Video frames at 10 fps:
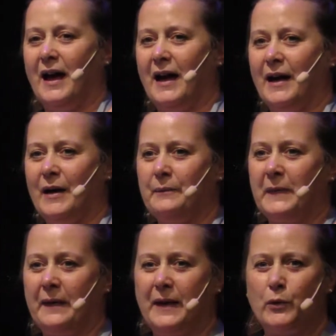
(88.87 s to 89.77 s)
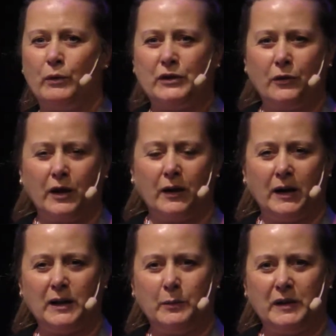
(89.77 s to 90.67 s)
And then we will talk
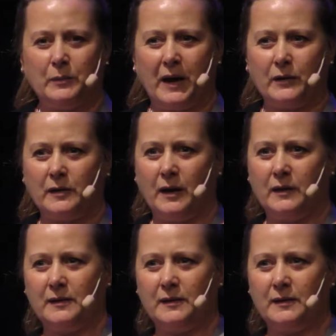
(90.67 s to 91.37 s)
a little bit about